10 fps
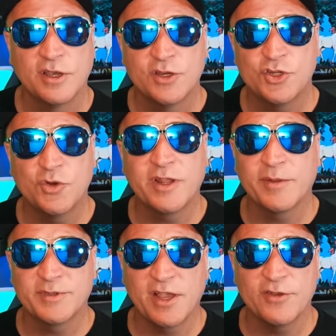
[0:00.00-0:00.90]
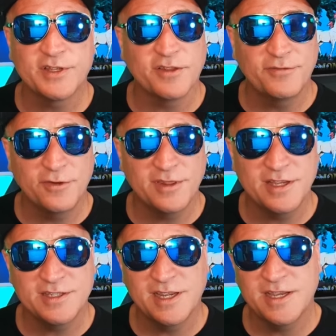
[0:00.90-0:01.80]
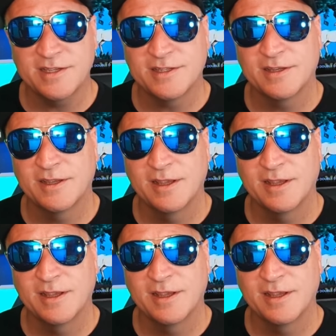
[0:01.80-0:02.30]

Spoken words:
shooting themselves in the foot these days,